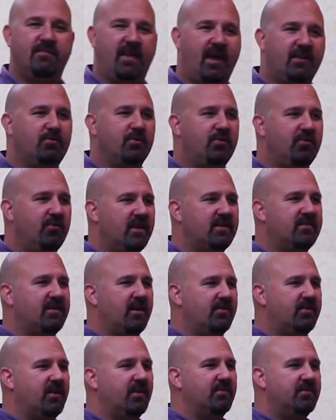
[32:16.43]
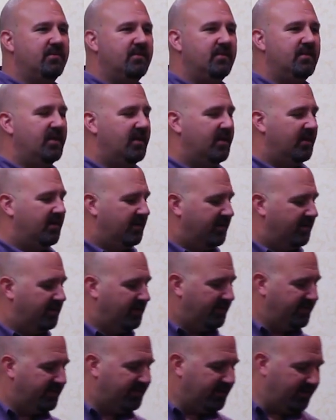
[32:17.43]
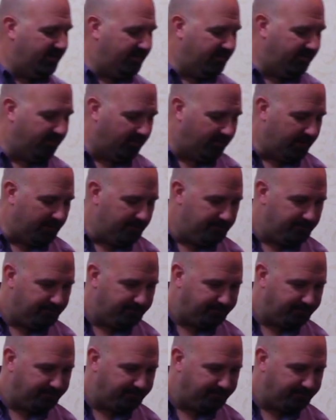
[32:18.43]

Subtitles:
That's what creates outcomes. Let me say it differently.